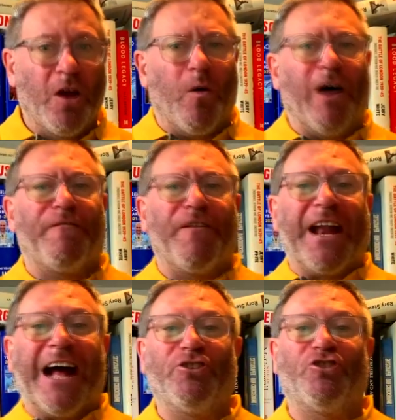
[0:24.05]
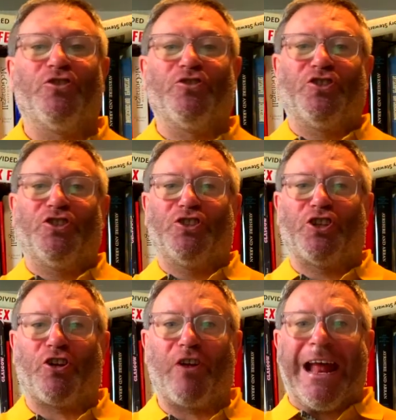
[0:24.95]
while financial
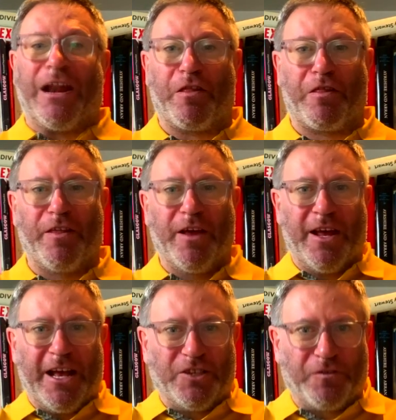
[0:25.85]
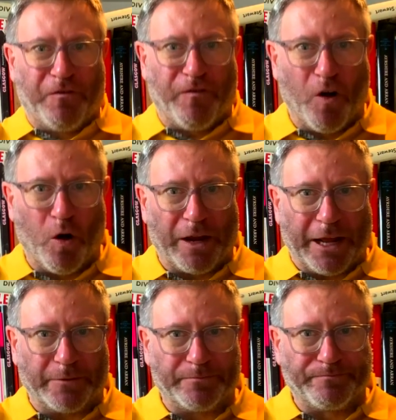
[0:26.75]
strength is falling.